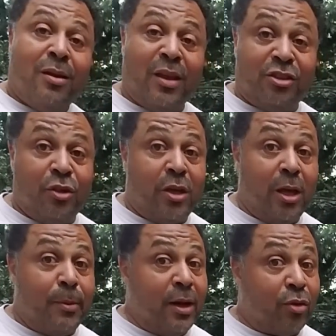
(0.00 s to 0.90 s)
that you
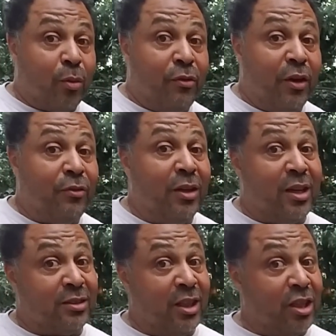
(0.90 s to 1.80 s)
keep it at 350,
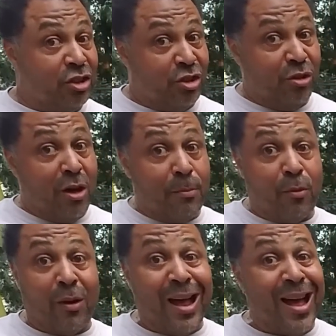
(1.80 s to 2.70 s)
because it can shoot up
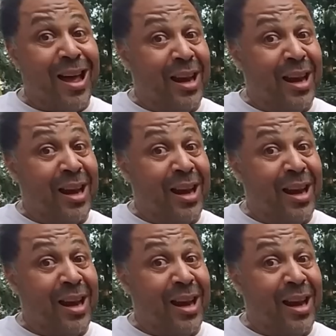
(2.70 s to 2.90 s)
real high,